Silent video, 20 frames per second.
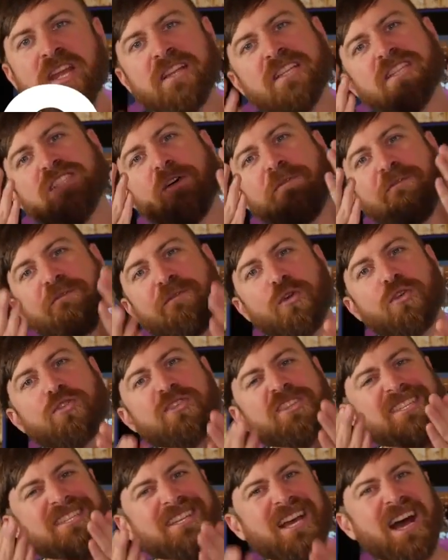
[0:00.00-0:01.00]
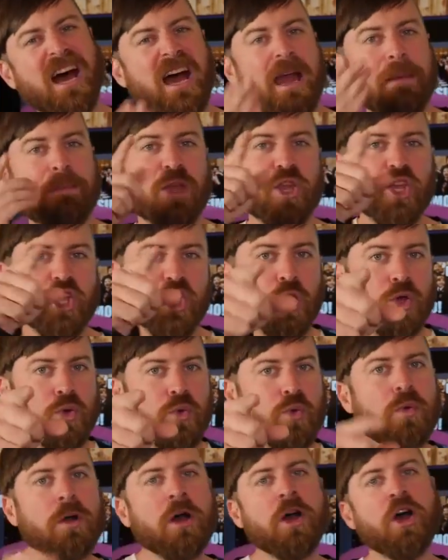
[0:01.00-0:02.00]
It's the first time
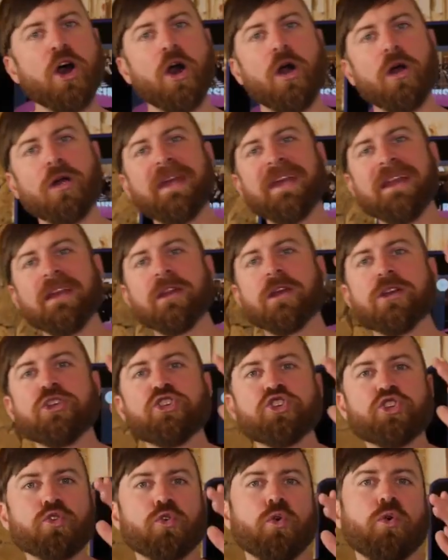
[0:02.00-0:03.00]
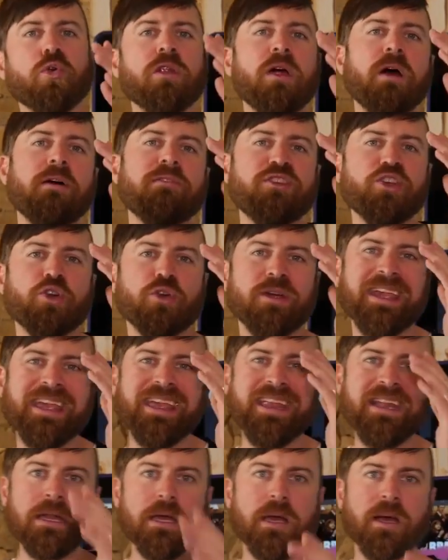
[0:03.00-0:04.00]
you are in control of your
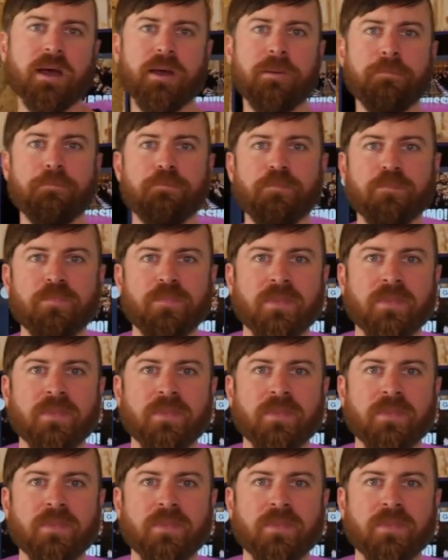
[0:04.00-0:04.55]
income.